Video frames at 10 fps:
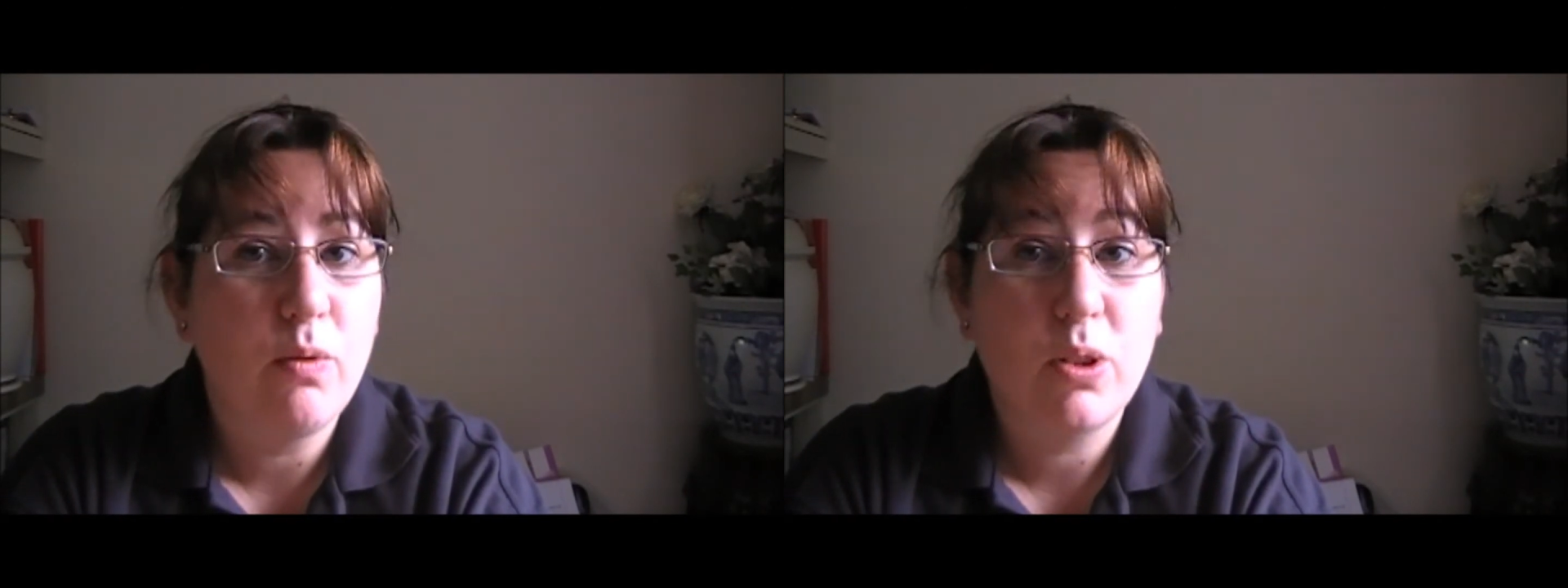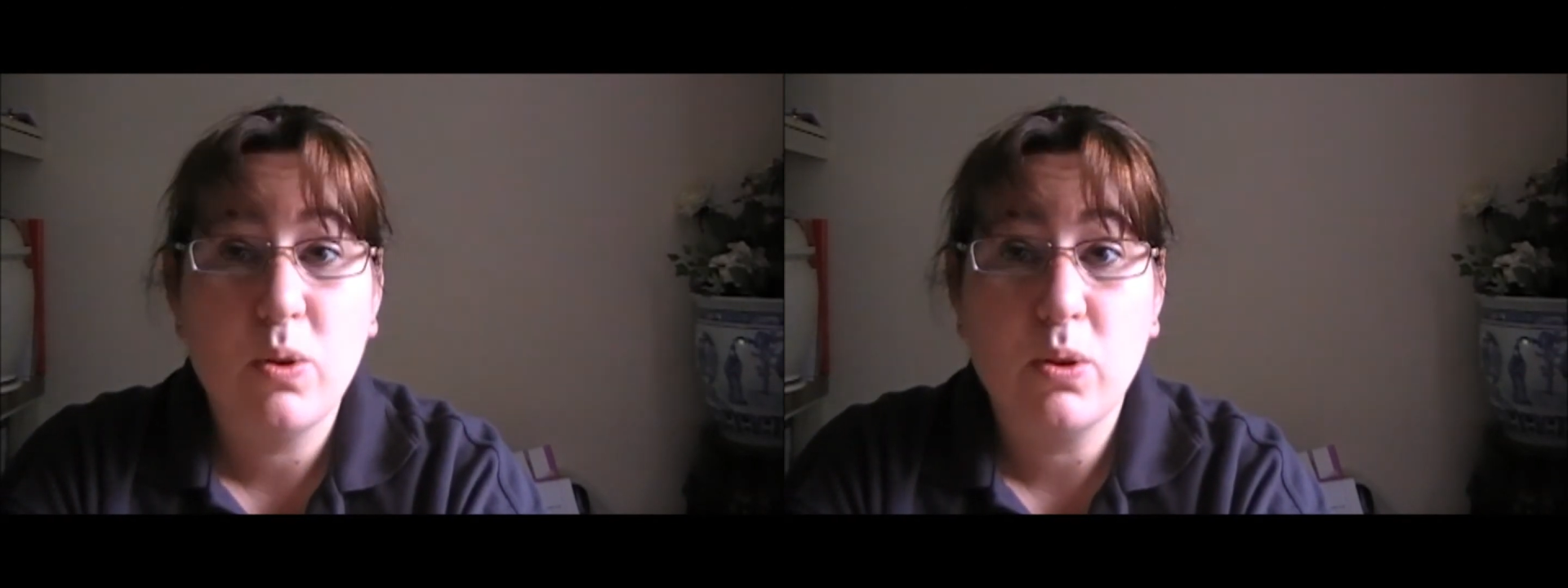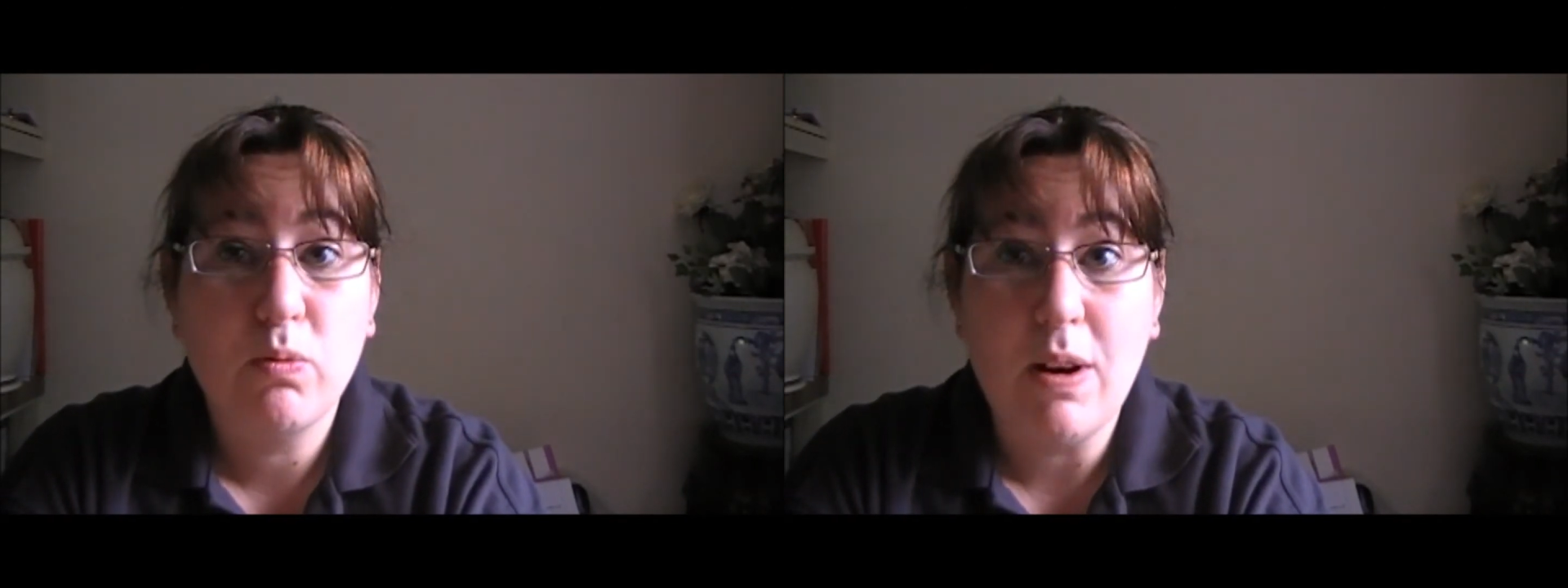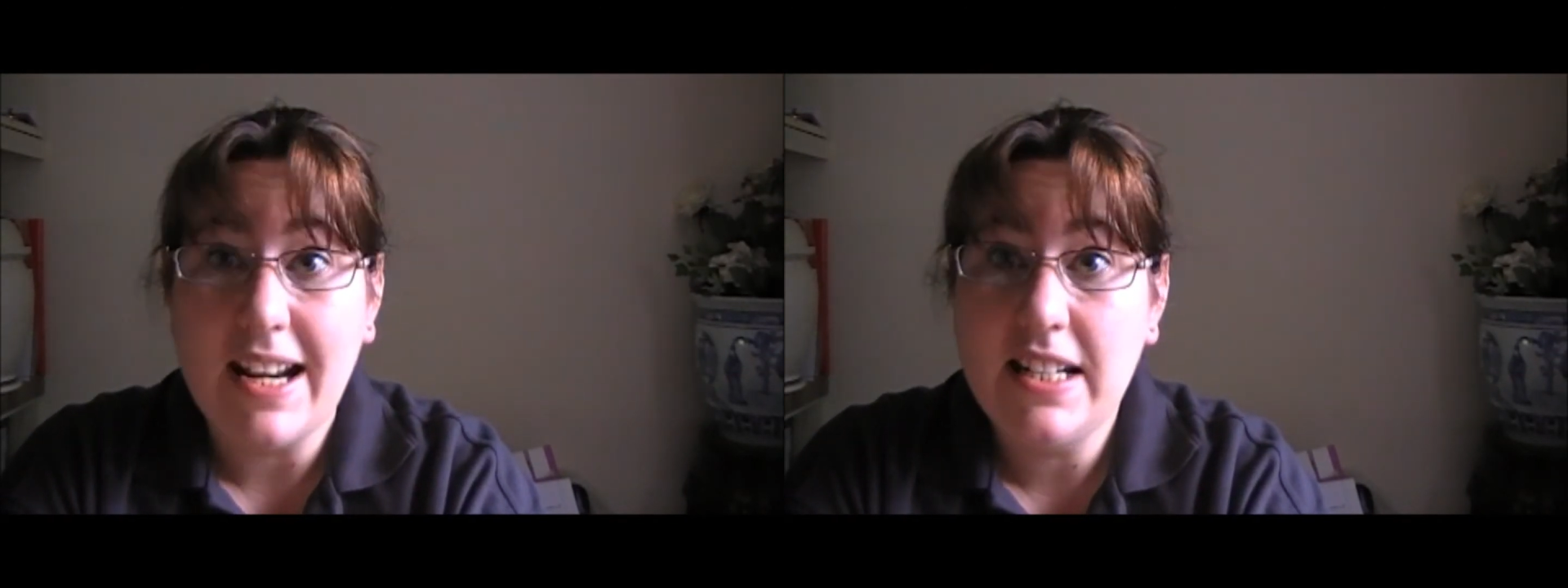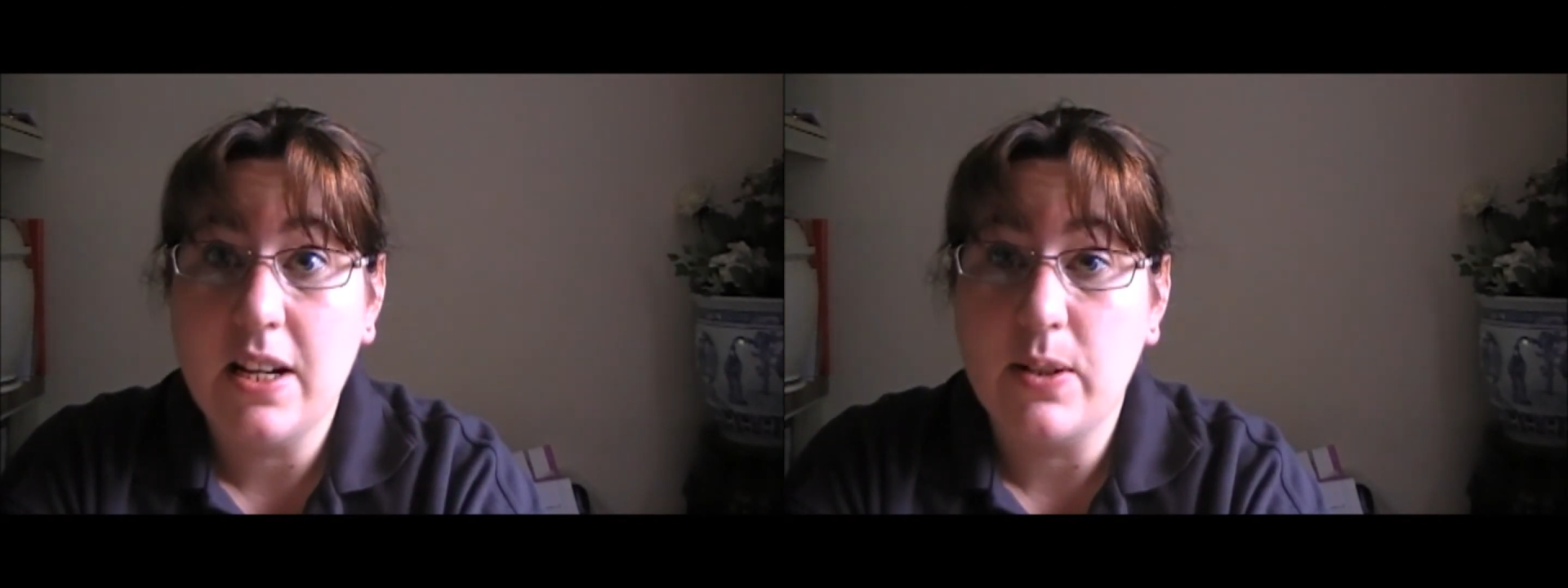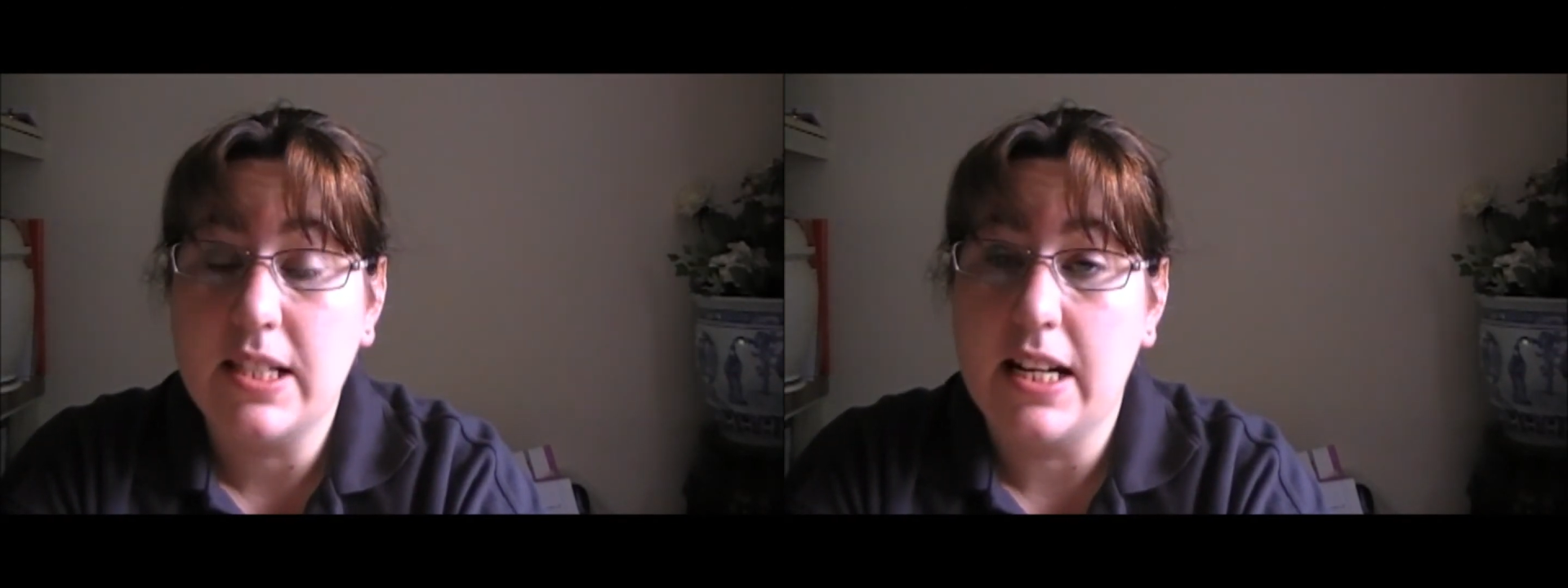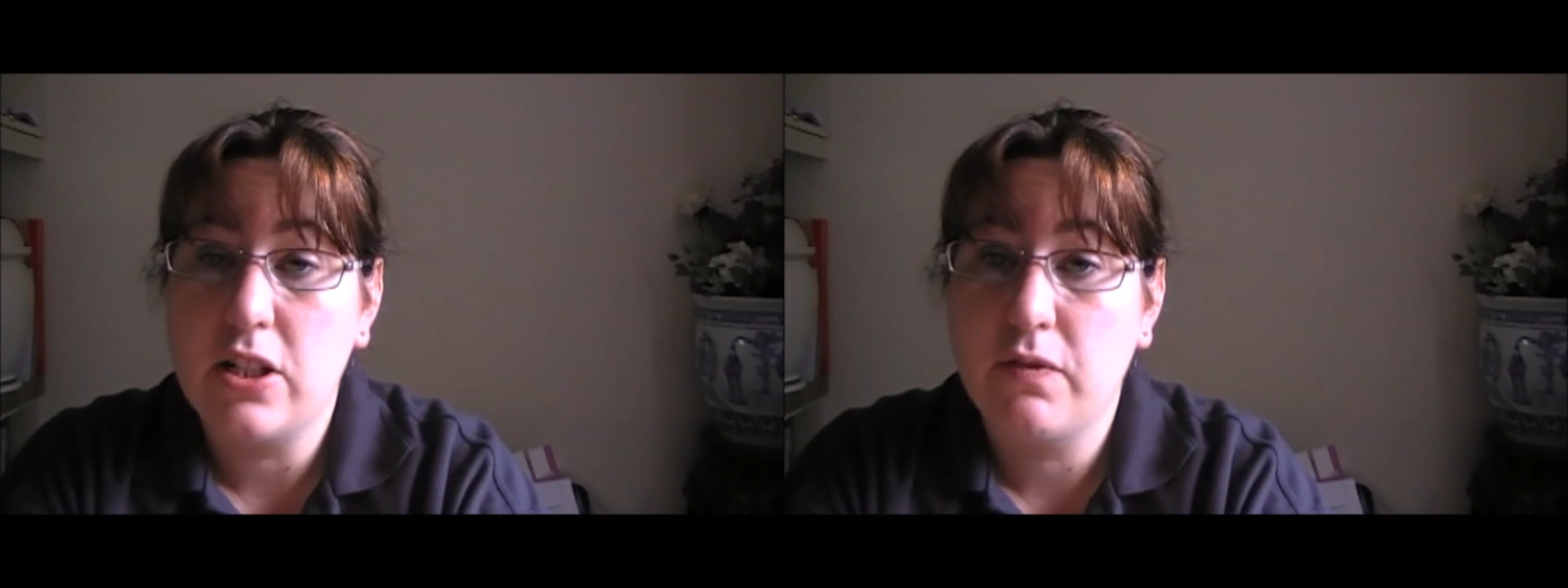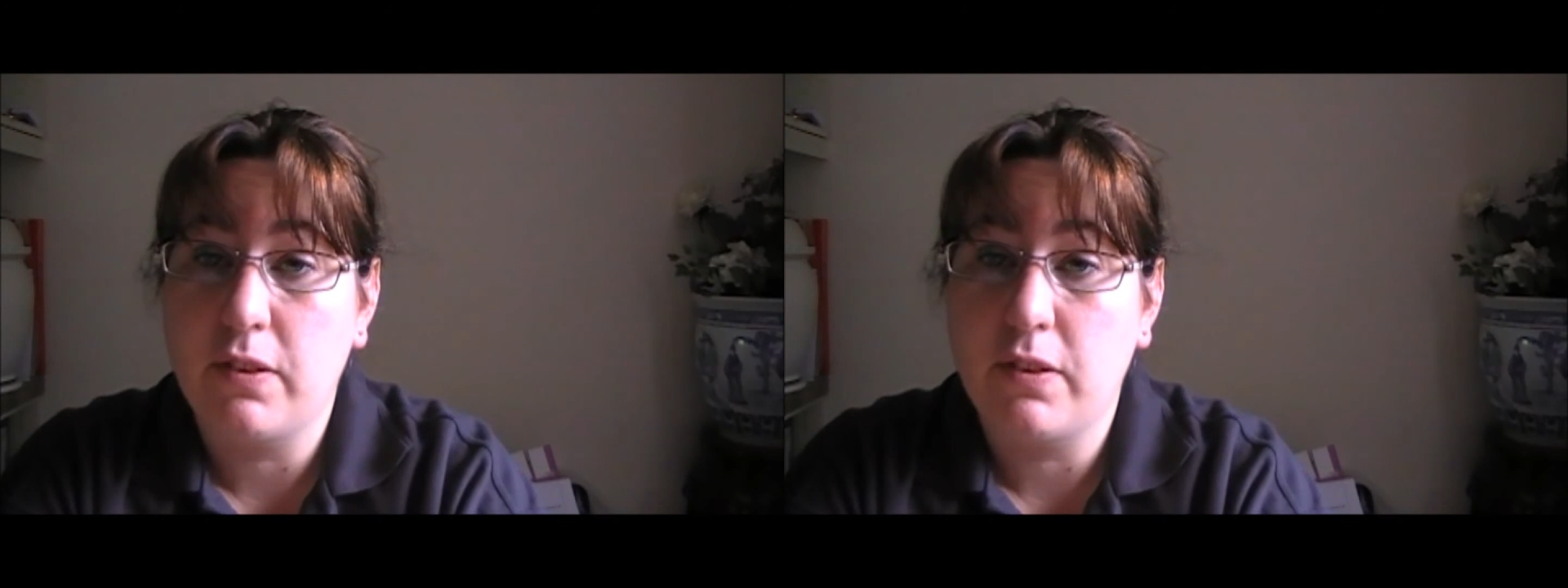sort of radio station